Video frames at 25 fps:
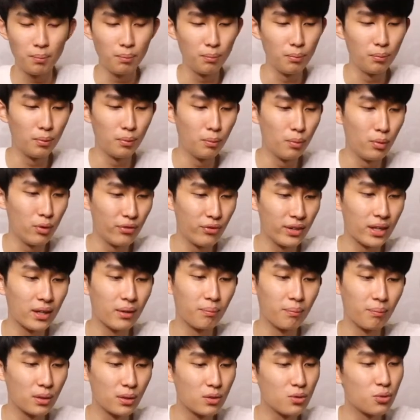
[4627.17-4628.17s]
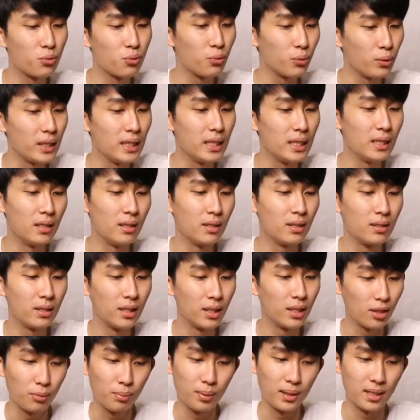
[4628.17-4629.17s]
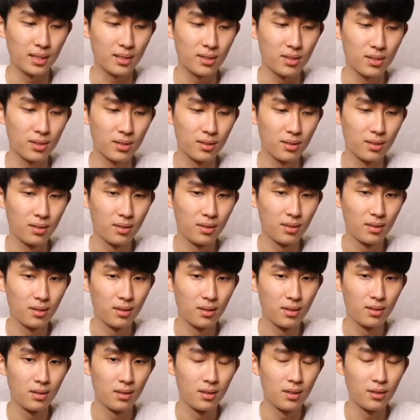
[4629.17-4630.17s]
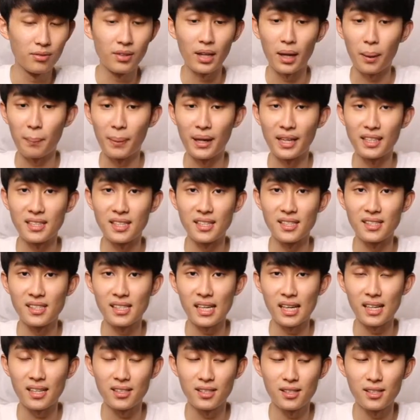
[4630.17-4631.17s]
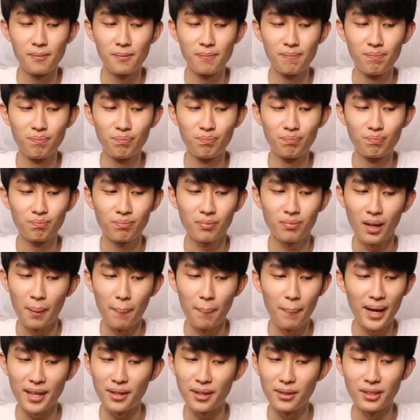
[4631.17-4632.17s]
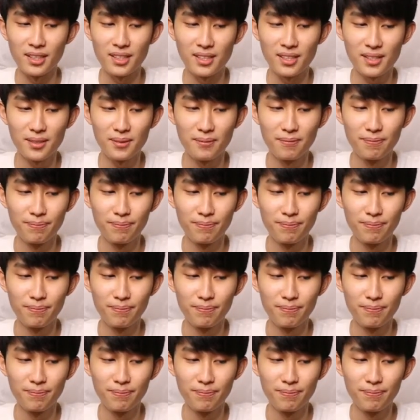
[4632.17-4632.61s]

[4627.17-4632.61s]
moving between earbuds. If that makes any sense. My goodness.